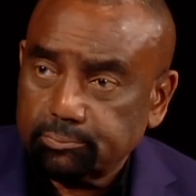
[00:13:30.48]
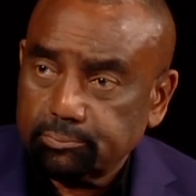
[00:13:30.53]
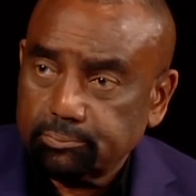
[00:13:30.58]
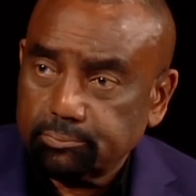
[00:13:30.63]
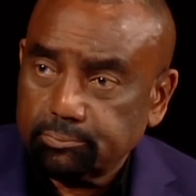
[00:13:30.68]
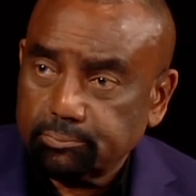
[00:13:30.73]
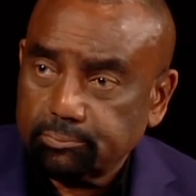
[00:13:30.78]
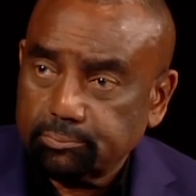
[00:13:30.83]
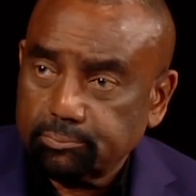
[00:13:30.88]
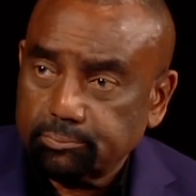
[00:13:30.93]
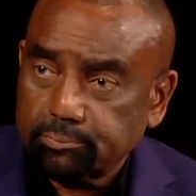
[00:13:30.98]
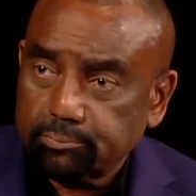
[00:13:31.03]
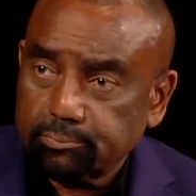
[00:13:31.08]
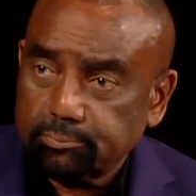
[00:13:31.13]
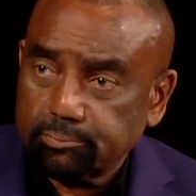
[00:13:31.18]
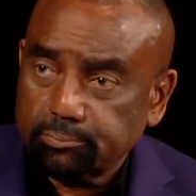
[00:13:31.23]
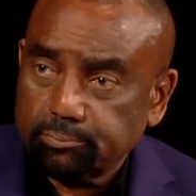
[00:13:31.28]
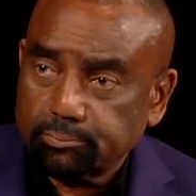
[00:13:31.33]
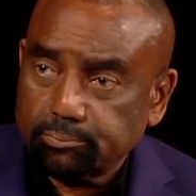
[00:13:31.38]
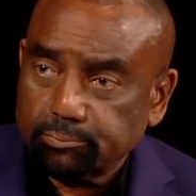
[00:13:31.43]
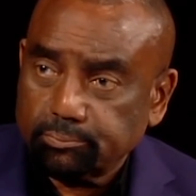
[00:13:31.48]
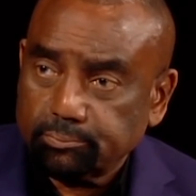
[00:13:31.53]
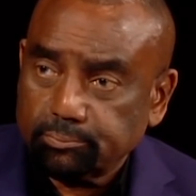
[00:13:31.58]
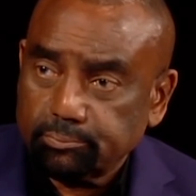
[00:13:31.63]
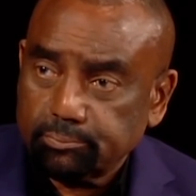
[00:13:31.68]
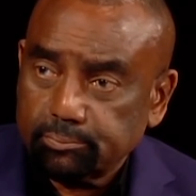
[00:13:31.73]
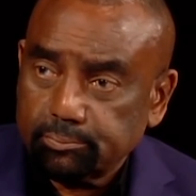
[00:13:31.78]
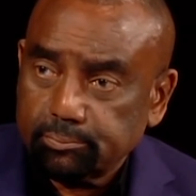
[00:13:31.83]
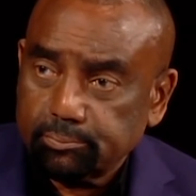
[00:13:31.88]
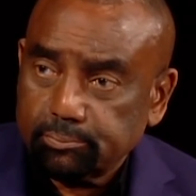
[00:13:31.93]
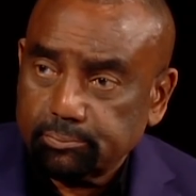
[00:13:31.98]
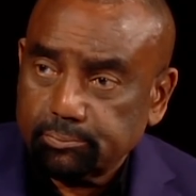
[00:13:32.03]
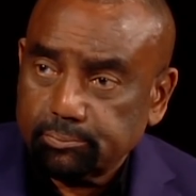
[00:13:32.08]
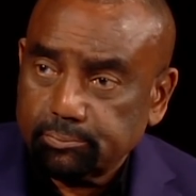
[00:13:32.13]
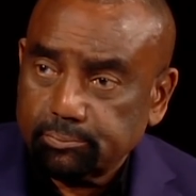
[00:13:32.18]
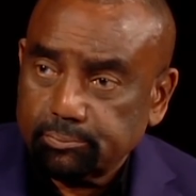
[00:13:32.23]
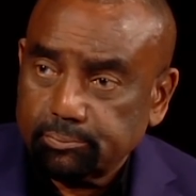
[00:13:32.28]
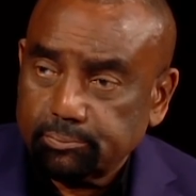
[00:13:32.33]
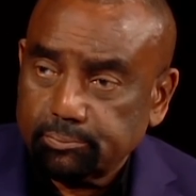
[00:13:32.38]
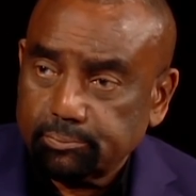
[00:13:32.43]
which would be
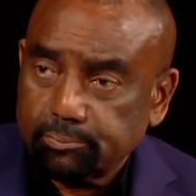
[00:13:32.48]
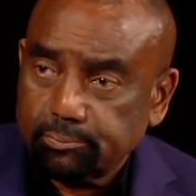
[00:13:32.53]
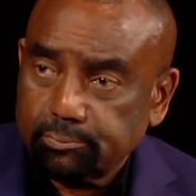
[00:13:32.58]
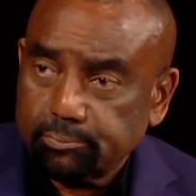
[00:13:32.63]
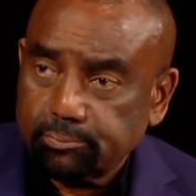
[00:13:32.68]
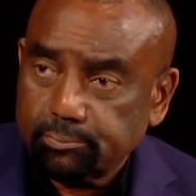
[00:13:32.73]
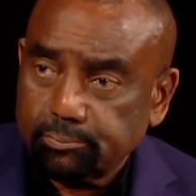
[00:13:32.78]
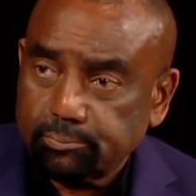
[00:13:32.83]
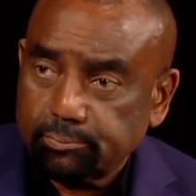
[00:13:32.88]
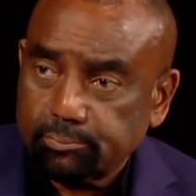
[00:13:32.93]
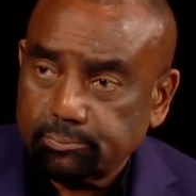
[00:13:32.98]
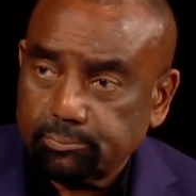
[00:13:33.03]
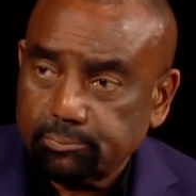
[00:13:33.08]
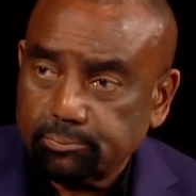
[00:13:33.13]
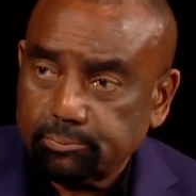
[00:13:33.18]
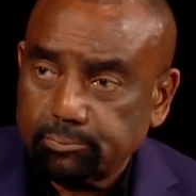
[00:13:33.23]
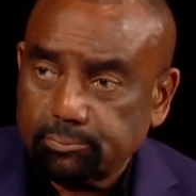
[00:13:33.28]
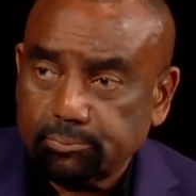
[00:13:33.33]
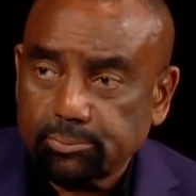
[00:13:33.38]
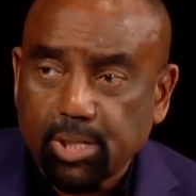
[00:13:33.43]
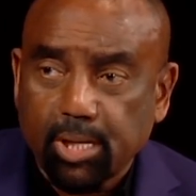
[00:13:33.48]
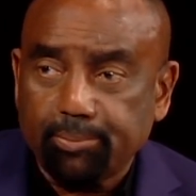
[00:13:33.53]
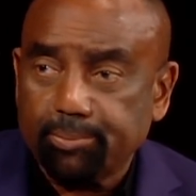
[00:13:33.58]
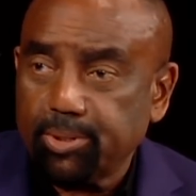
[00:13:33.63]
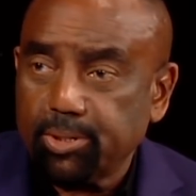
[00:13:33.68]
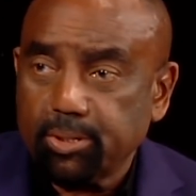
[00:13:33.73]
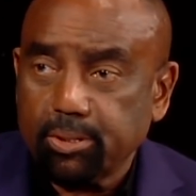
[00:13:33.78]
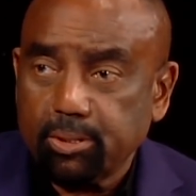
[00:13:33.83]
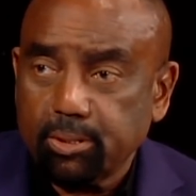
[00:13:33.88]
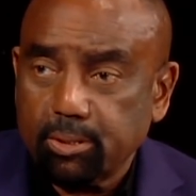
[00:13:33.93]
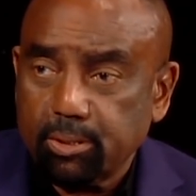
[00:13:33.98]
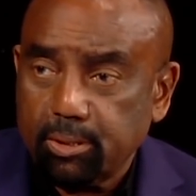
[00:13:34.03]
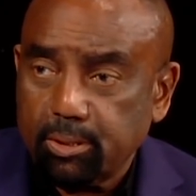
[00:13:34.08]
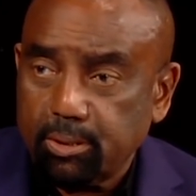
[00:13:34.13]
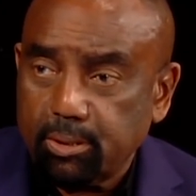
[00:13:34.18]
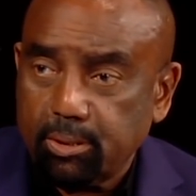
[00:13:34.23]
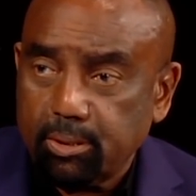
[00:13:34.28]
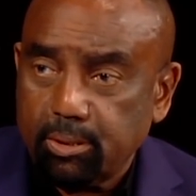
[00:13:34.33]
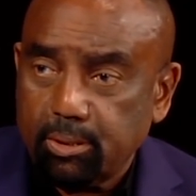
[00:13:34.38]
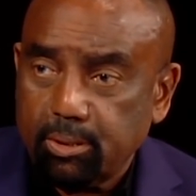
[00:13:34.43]
us. Not me.
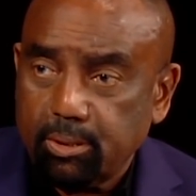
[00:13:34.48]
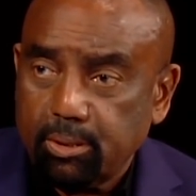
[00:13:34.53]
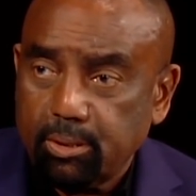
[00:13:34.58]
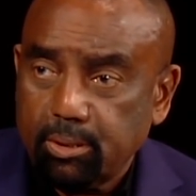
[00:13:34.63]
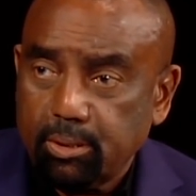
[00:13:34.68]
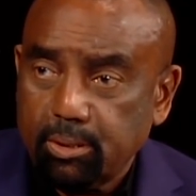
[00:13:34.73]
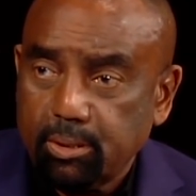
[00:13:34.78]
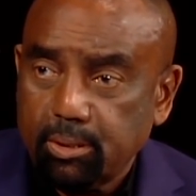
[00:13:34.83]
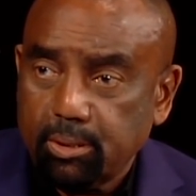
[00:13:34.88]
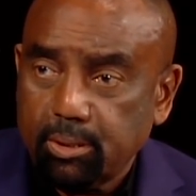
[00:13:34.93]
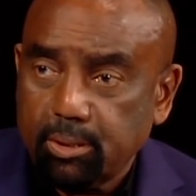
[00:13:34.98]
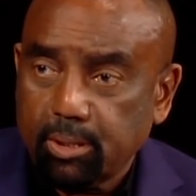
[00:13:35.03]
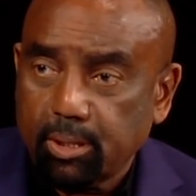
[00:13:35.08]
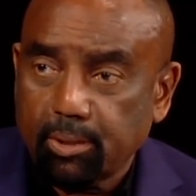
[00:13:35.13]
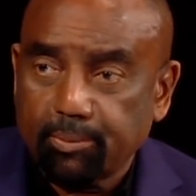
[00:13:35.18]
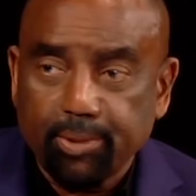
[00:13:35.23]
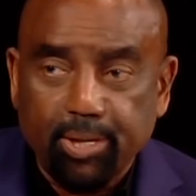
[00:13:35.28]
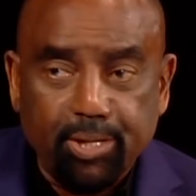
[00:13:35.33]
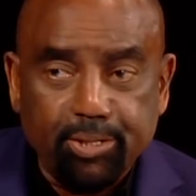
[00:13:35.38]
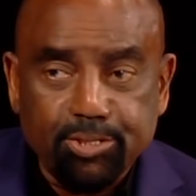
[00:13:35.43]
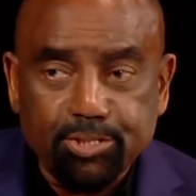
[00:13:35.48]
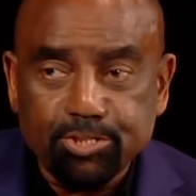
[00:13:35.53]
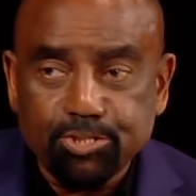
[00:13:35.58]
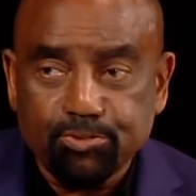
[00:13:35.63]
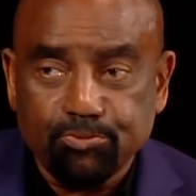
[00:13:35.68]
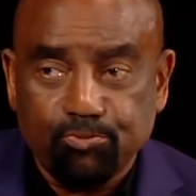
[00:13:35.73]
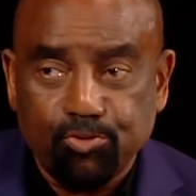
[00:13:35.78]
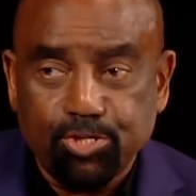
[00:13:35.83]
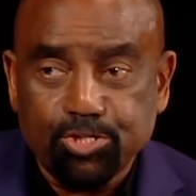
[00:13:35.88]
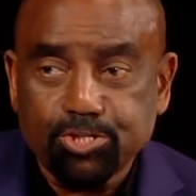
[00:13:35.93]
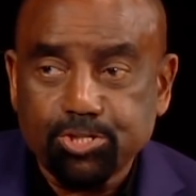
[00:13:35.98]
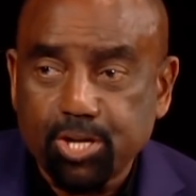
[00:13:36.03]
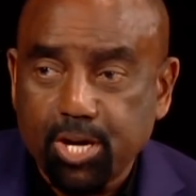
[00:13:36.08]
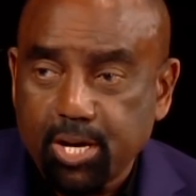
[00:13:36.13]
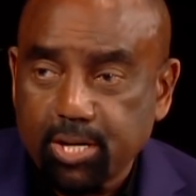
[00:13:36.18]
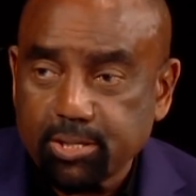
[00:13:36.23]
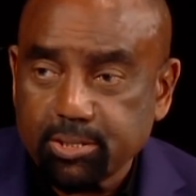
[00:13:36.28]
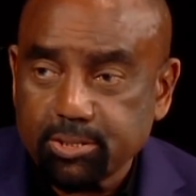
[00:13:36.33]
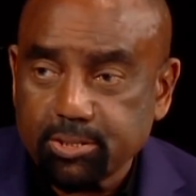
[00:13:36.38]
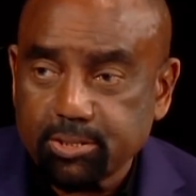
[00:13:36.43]
You're not black? I'm not
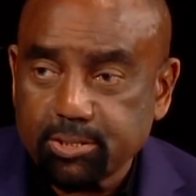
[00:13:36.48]
disenfranchised.